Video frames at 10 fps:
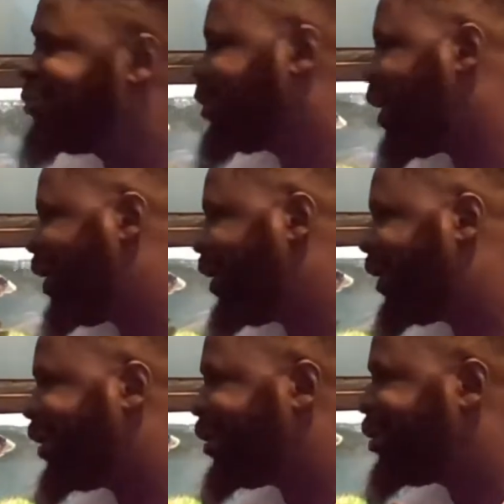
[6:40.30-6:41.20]
kind
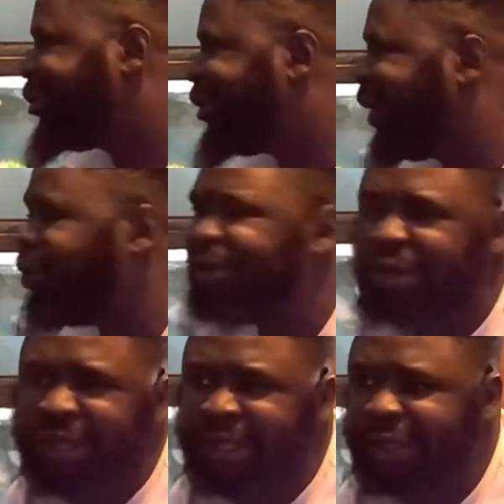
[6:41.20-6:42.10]
of get on
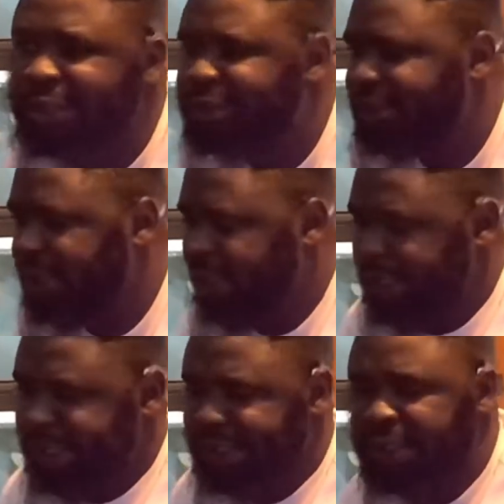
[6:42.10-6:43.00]
their gill.
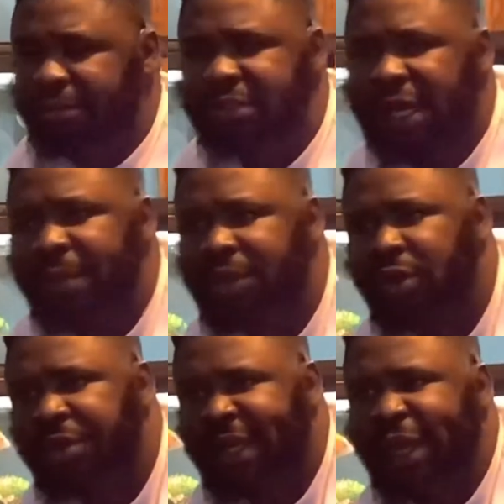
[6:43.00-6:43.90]
And sometimes, you
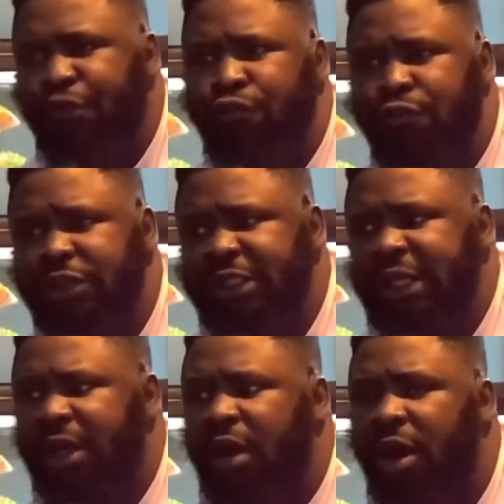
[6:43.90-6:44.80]
know, they get
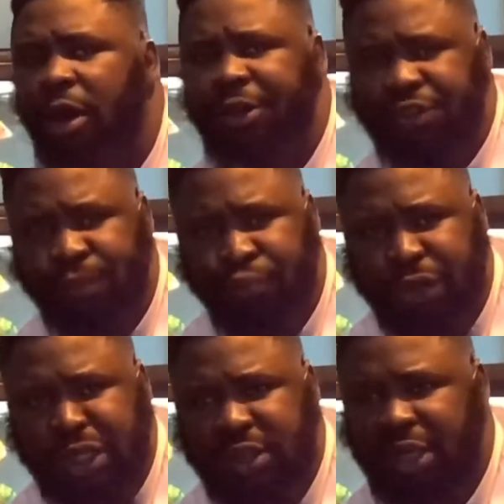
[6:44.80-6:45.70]
really hard to
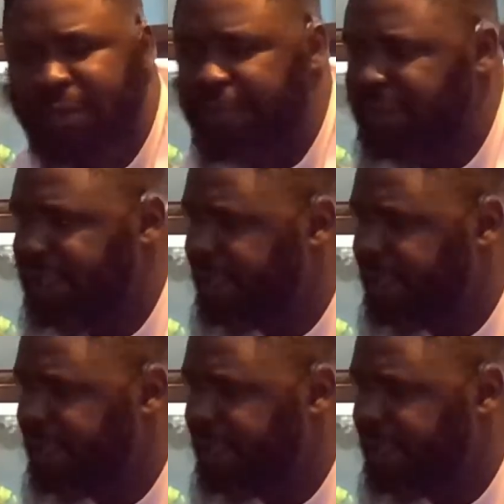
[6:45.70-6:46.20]
breathe. They may be